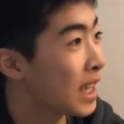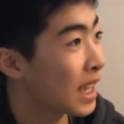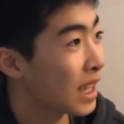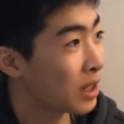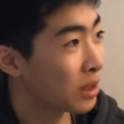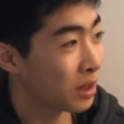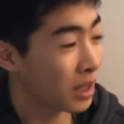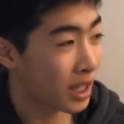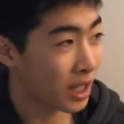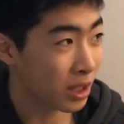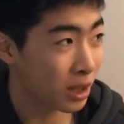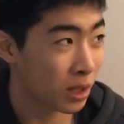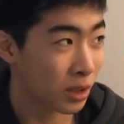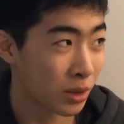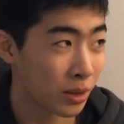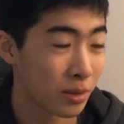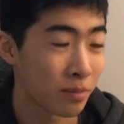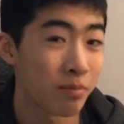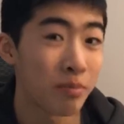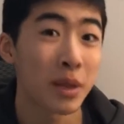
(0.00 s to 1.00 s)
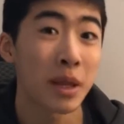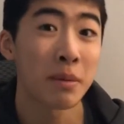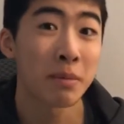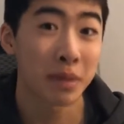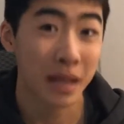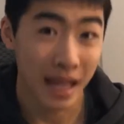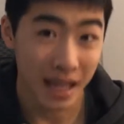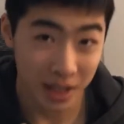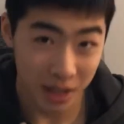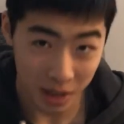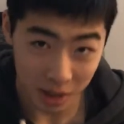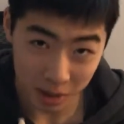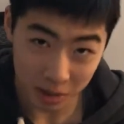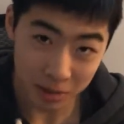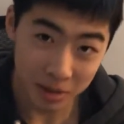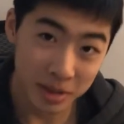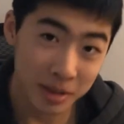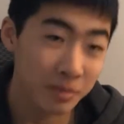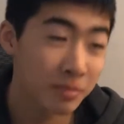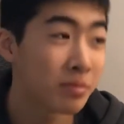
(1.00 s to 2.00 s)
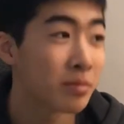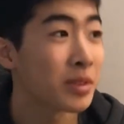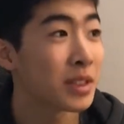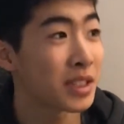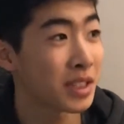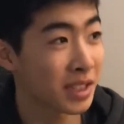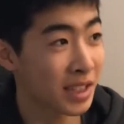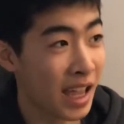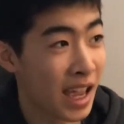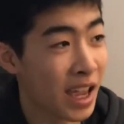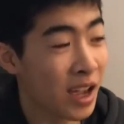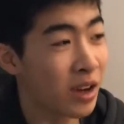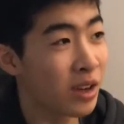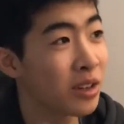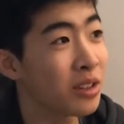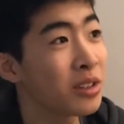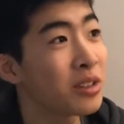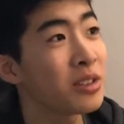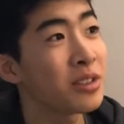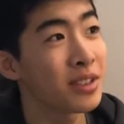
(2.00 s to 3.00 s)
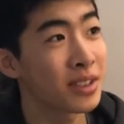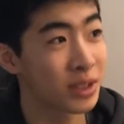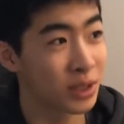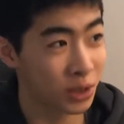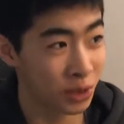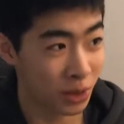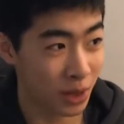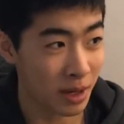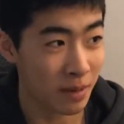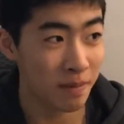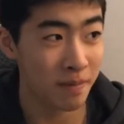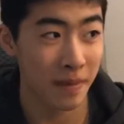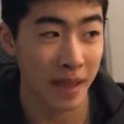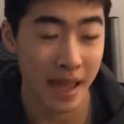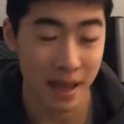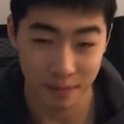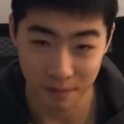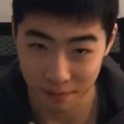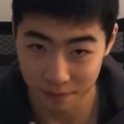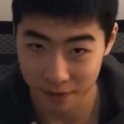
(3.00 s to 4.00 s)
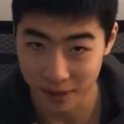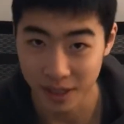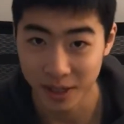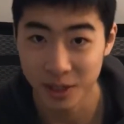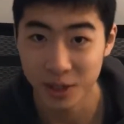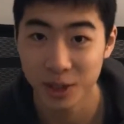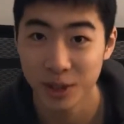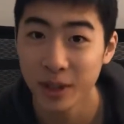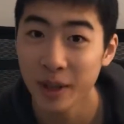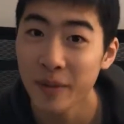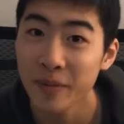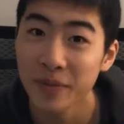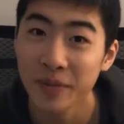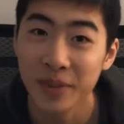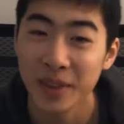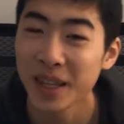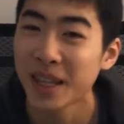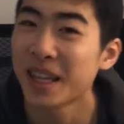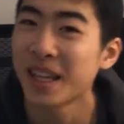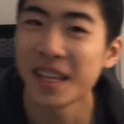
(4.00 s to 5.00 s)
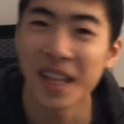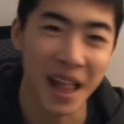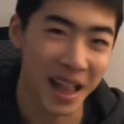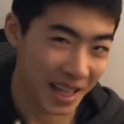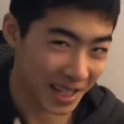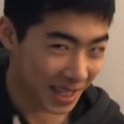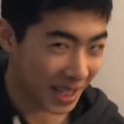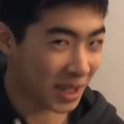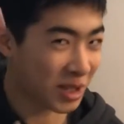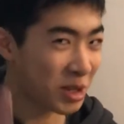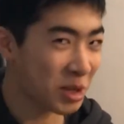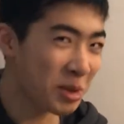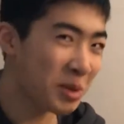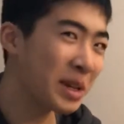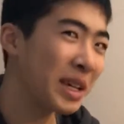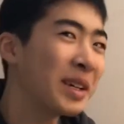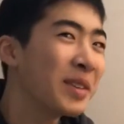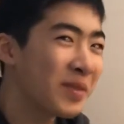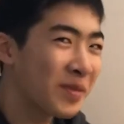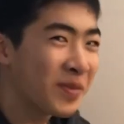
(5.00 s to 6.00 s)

it'll include plecos, snails, shrimp, and fish. Now let's get to it.